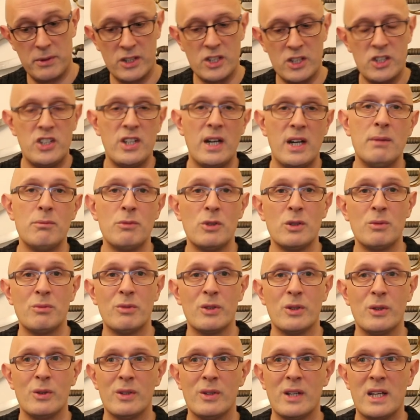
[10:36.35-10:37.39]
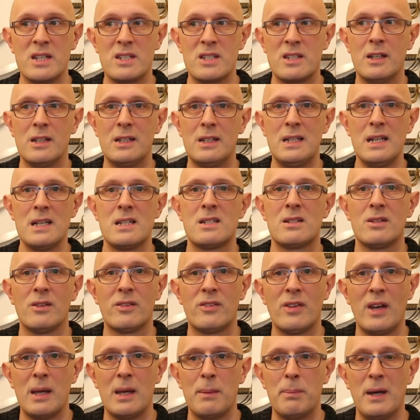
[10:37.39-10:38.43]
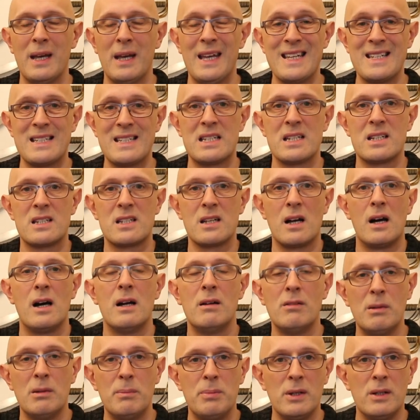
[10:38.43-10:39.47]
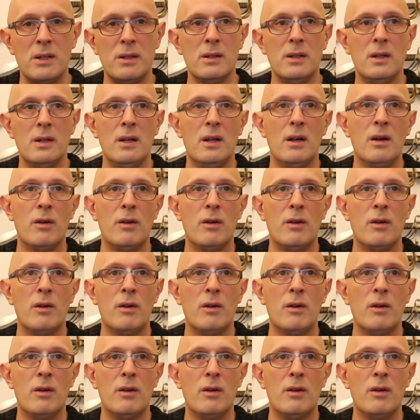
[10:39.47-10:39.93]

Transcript: The general rule is that distal taper is desirable